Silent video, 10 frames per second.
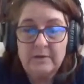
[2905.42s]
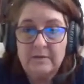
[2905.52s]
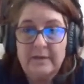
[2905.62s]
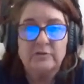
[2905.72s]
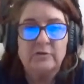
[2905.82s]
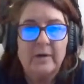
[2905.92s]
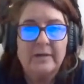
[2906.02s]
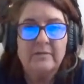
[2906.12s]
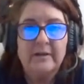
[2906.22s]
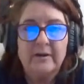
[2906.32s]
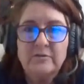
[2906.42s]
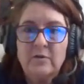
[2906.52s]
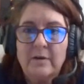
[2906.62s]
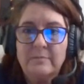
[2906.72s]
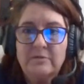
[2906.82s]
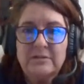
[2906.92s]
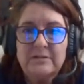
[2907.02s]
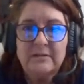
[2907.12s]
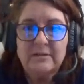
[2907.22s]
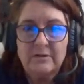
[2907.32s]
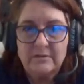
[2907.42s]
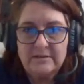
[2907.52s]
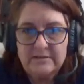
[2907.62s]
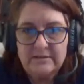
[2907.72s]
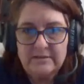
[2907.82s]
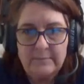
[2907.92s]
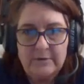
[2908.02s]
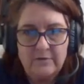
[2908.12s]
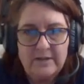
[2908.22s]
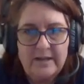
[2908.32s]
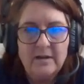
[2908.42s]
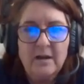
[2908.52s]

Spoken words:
lecture right there. So I'm just literally skimming over that.